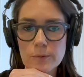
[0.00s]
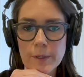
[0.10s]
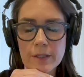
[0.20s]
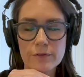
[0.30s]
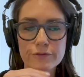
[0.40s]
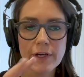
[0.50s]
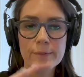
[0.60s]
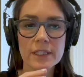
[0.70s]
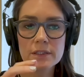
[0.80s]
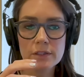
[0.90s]
but frame
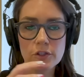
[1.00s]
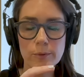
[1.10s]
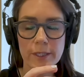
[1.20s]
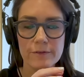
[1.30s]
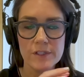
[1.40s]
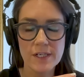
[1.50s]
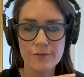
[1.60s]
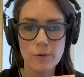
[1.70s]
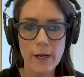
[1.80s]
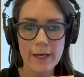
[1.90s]
it in a little bit of a
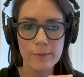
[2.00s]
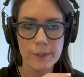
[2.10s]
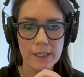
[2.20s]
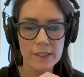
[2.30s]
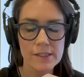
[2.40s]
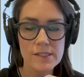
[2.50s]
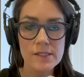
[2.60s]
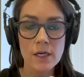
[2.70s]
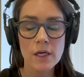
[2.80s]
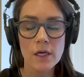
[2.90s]
different way, because